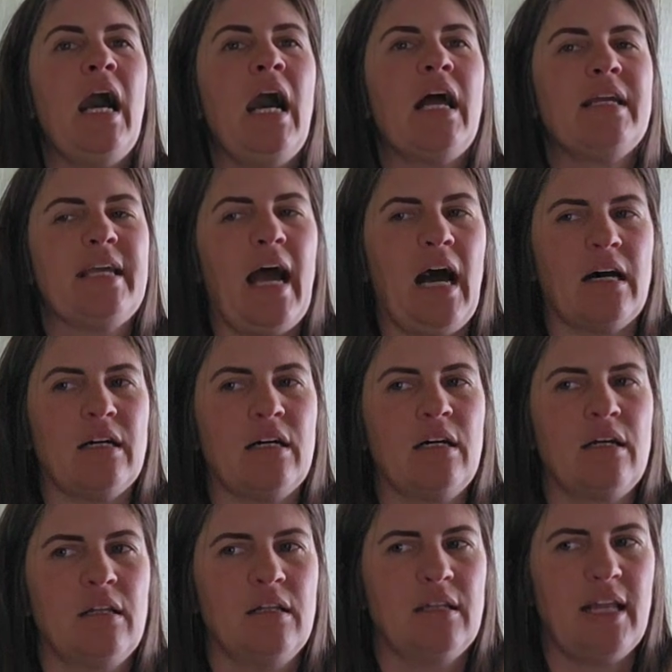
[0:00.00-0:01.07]
yeah,
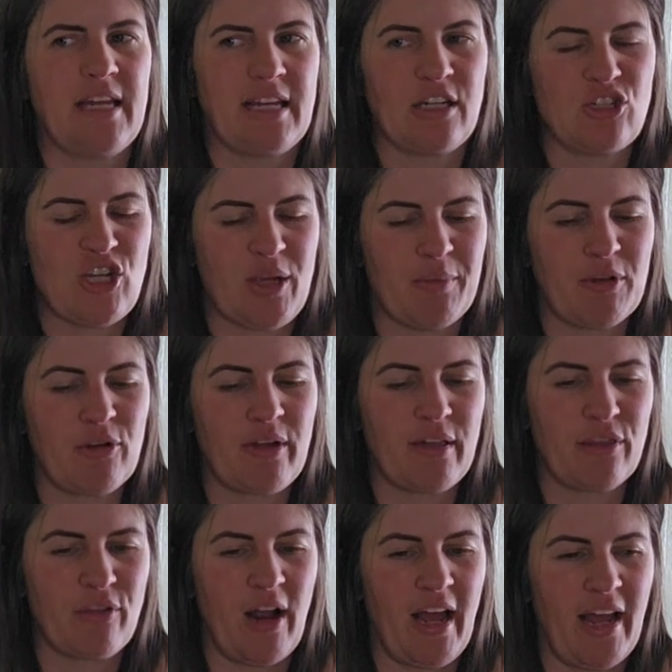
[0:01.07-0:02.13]
letting Enchantment Creek
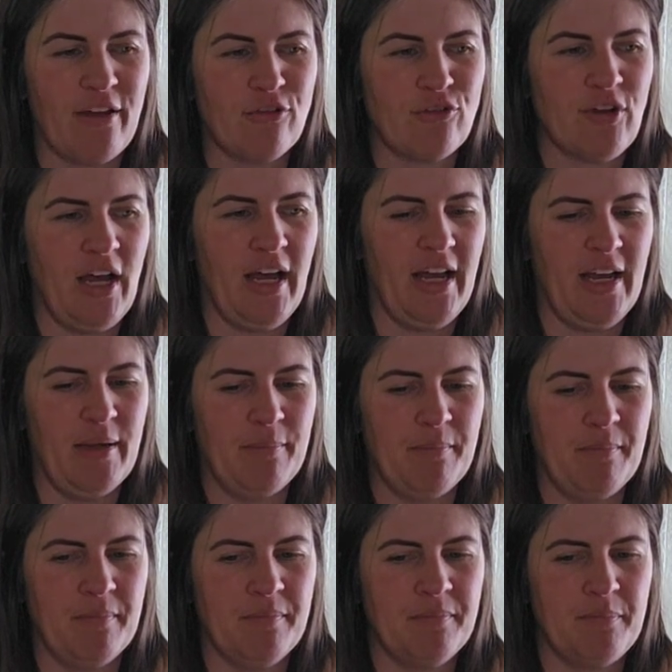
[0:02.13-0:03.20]
thrive,
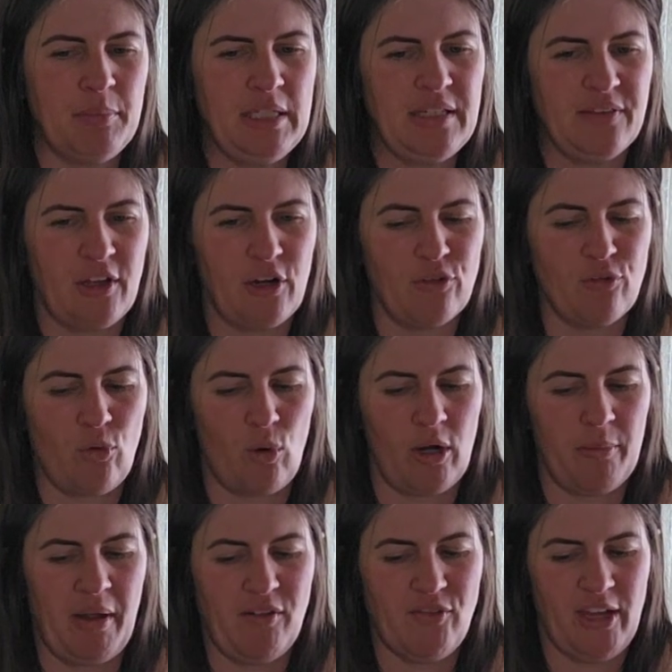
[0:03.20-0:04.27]
being there for
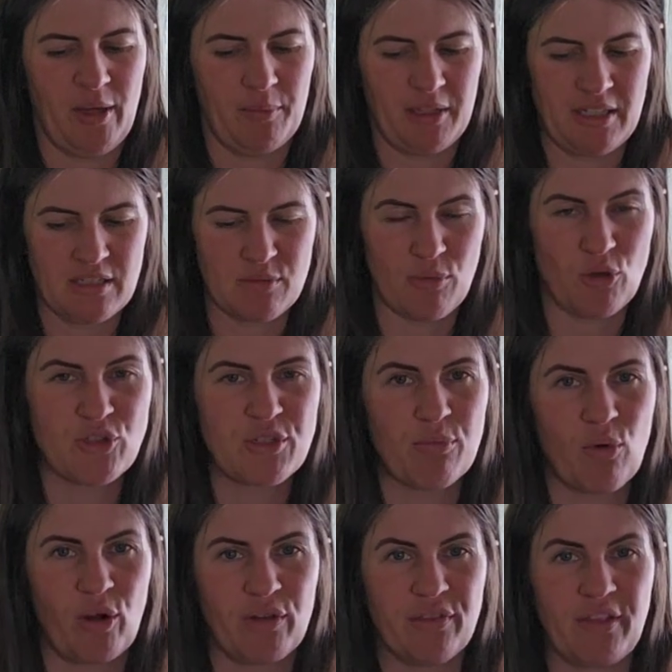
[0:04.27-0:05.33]
my family is the most
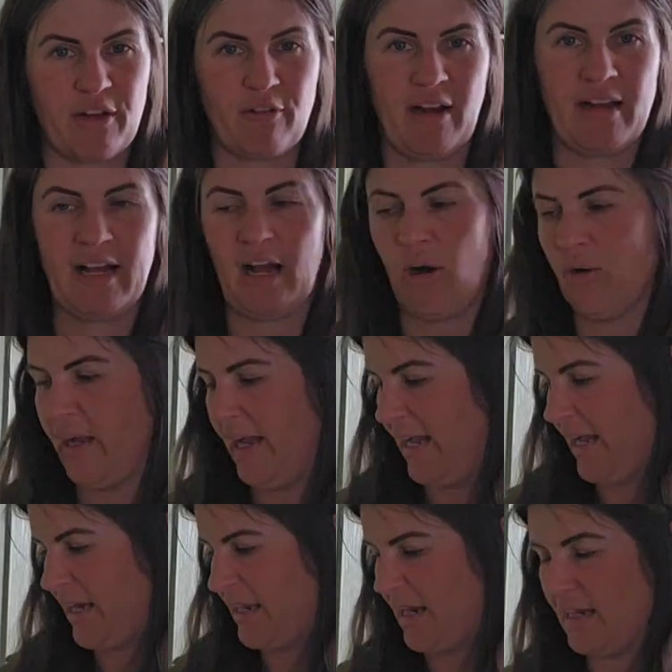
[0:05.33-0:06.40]
important thing right now,
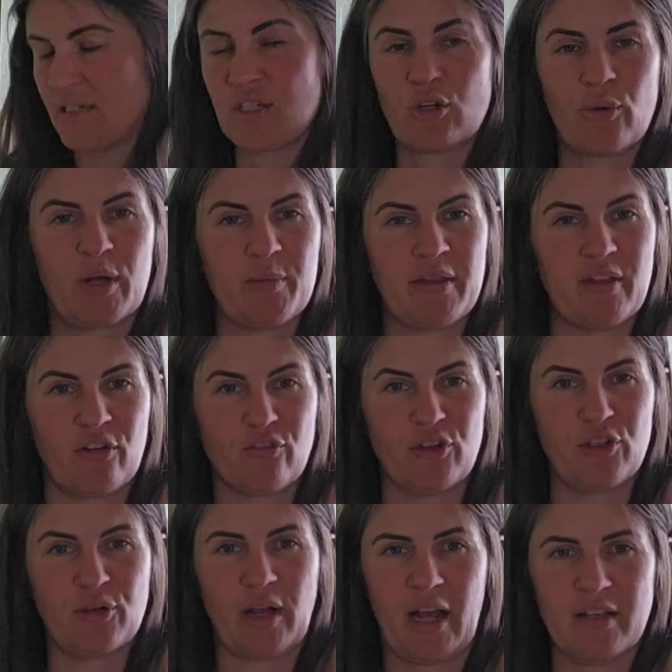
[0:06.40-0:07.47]
and I still want to be there for
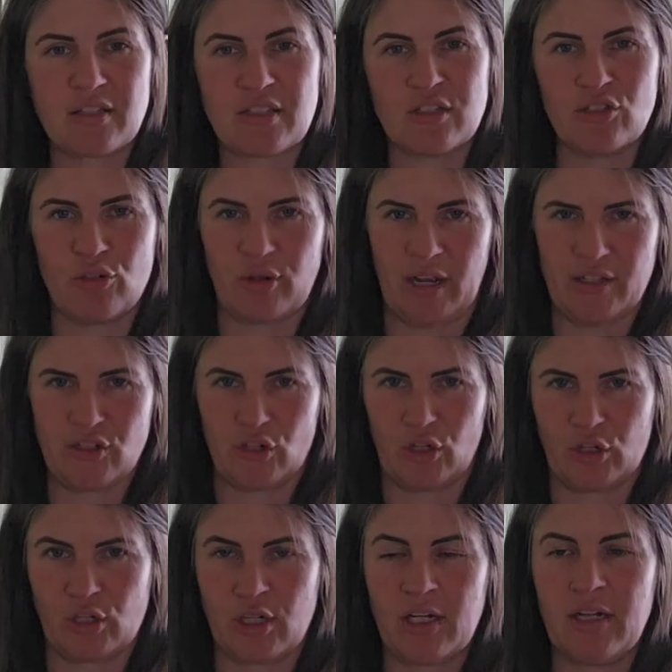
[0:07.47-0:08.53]
you guys because you guys
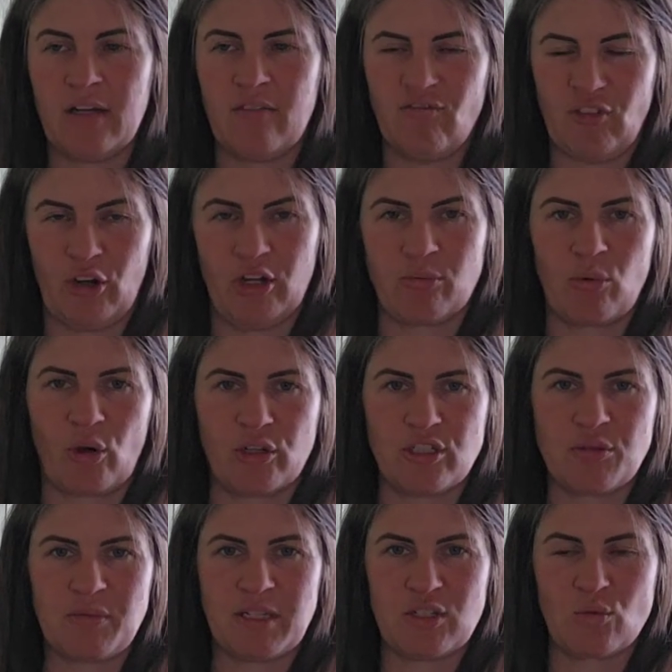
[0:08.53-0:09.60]
are very important
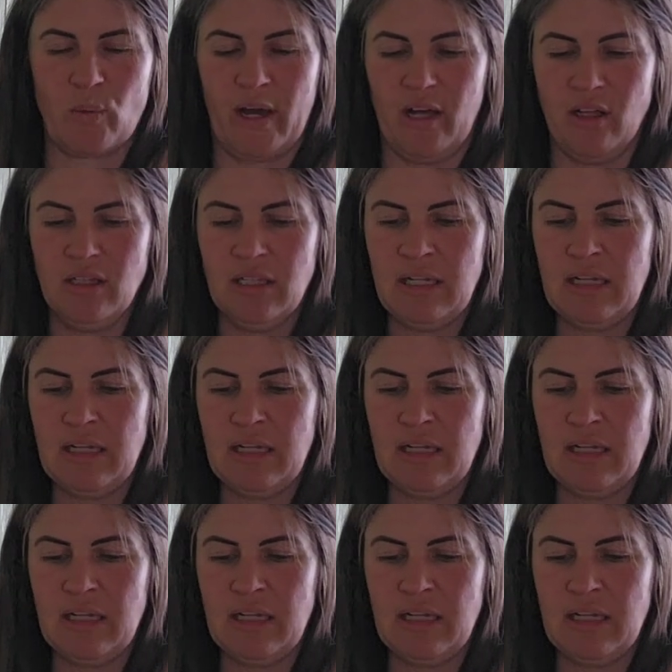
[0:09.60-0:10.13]
to me as well.